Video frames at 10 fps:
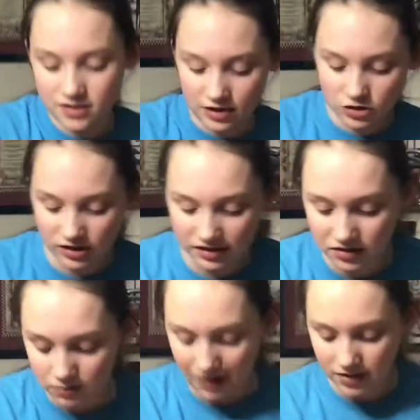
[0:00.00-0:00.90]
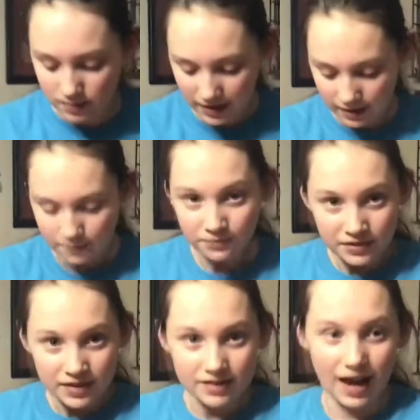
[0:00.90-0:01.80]
an easy recipe
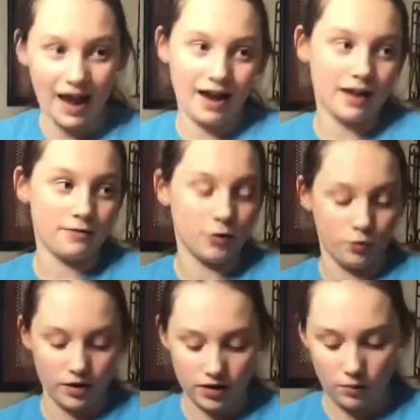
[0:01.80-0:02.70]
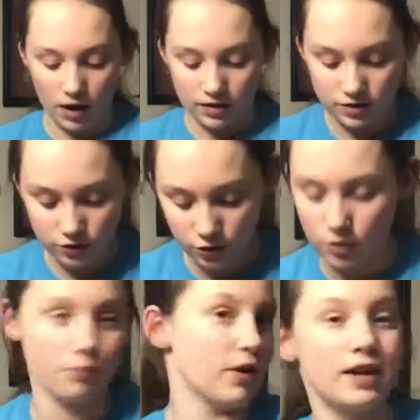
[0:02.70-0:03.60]
that if you really want to, you could
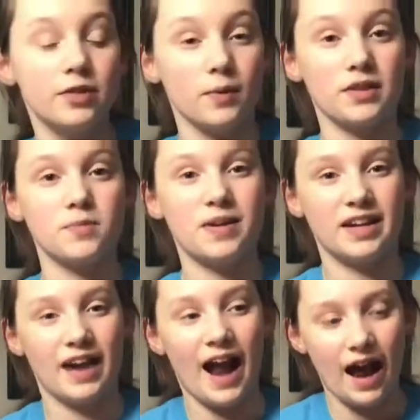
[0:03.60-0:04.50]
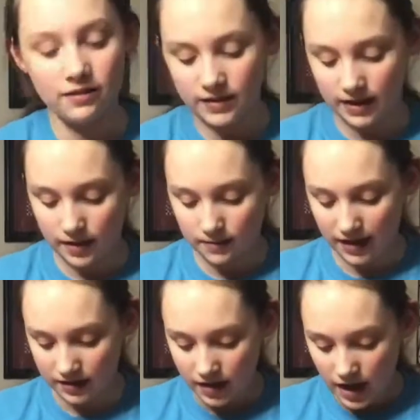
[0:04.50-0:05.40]
break the recipe in half and then make
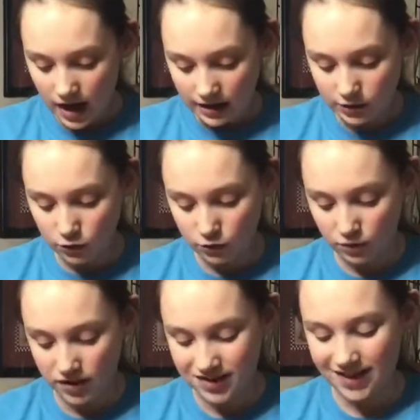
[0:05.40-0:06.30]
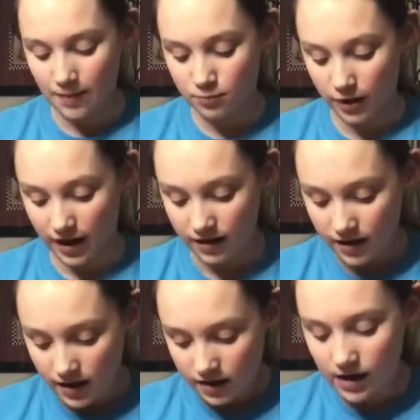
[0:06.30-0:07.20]
2 separate
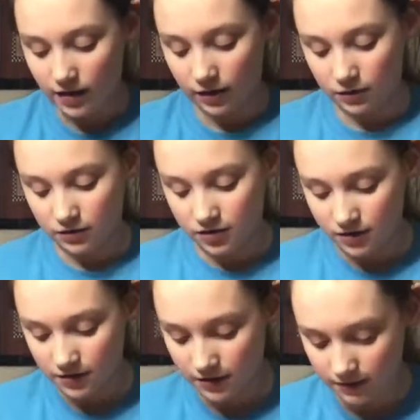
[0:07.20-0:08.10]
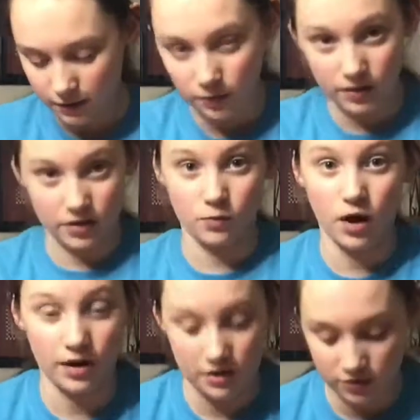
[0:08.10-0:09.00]
colors if you really want it
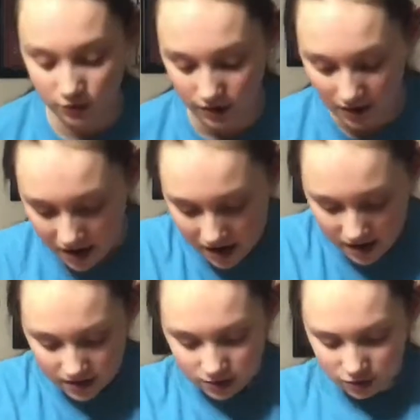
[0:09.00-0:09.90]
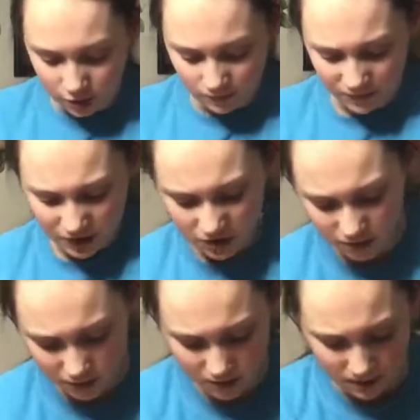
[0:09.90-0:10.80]
to. So this is pretty
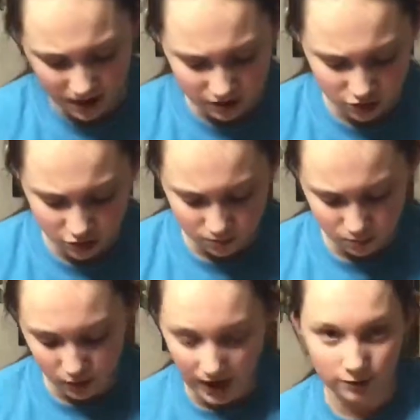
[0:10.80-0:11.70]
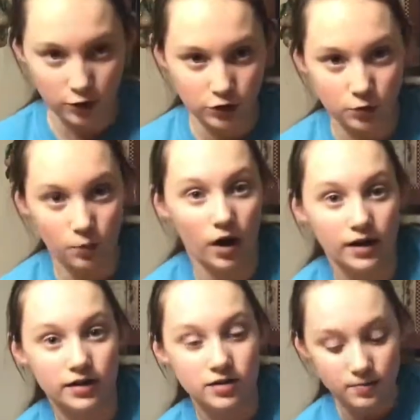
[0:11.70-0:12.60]
much whatever you want it to
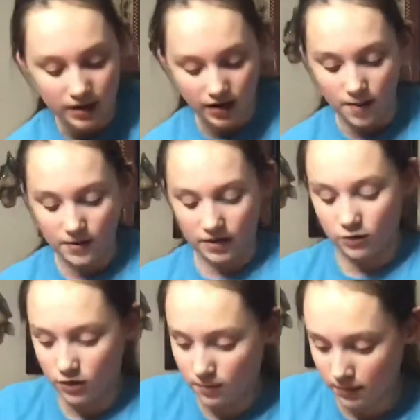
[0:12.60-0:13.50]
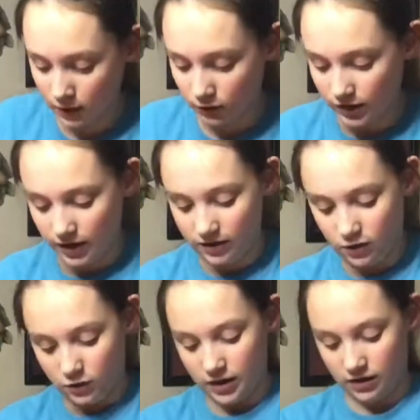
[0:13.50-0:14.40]
be. I mean, you can build it, you can
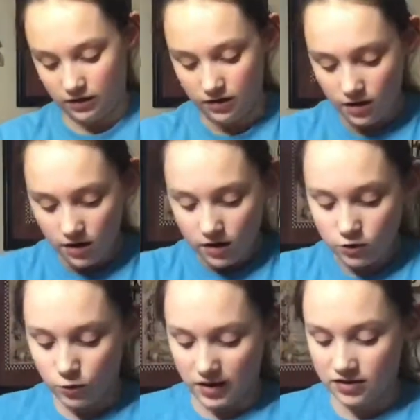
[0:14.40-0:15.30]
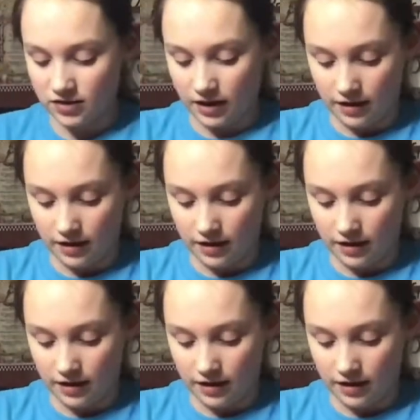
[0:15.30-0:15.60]
twist it.